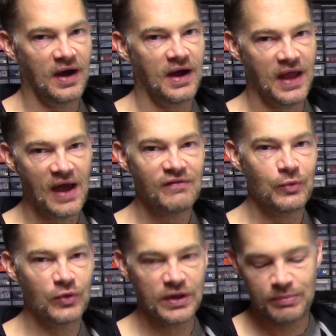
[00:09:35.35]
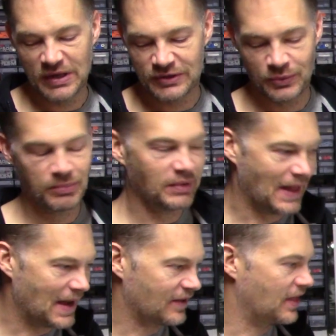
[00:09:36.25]
I haven't really built with
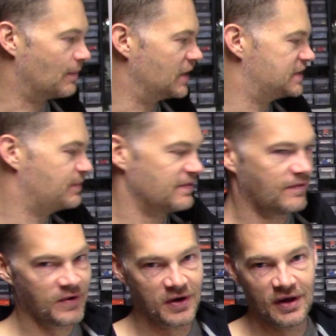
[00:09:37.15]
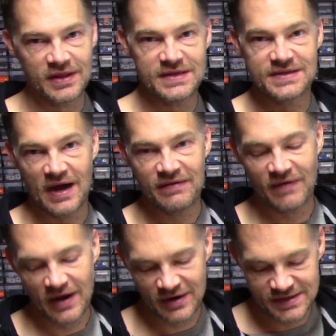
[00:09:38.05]
black that much before all these TIE
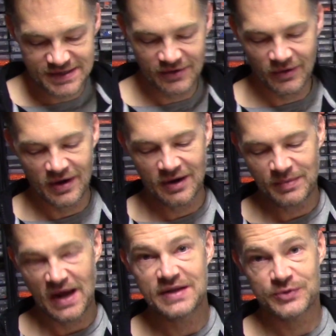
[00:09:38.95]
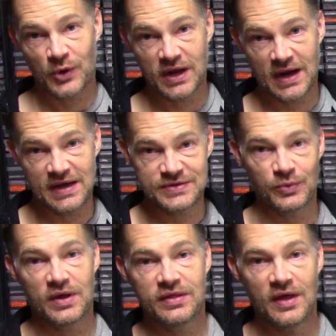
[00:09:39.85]
fighters, so I'm not as organized
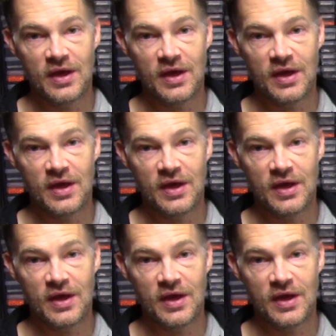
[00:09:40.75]
with